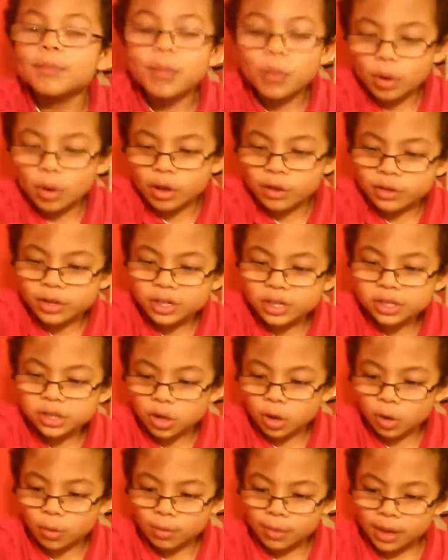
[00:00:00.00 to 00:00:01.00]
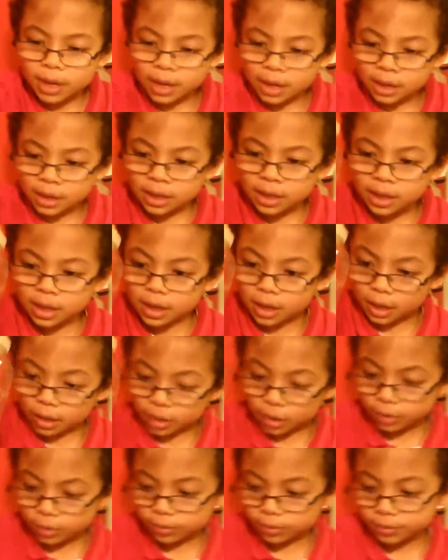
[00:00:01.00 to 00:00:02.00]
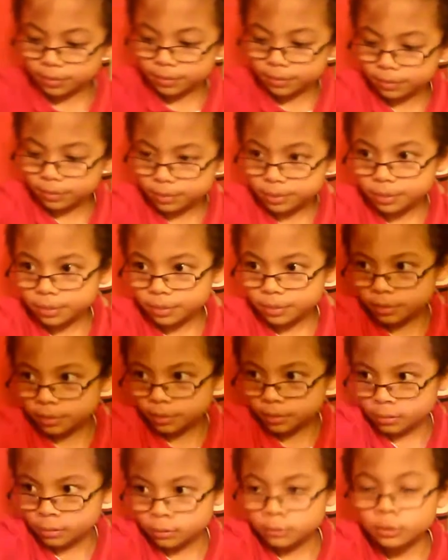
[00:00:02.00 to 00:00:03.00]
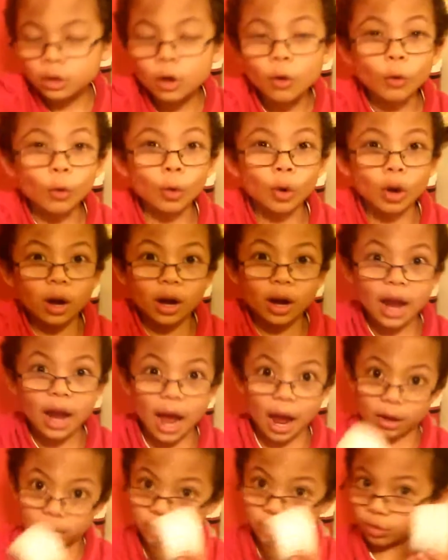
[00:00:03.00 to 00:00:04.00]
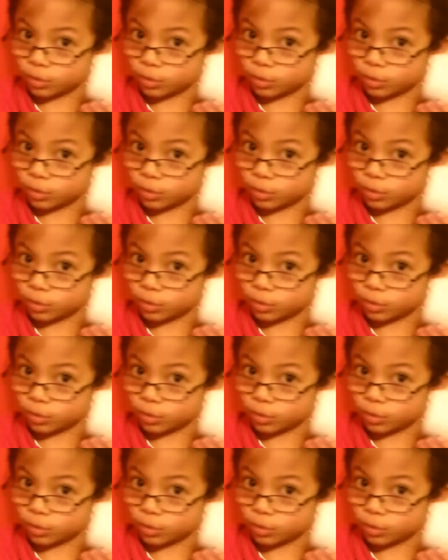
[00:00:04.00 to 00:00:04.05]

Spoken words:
pour the soap in here. Or I'll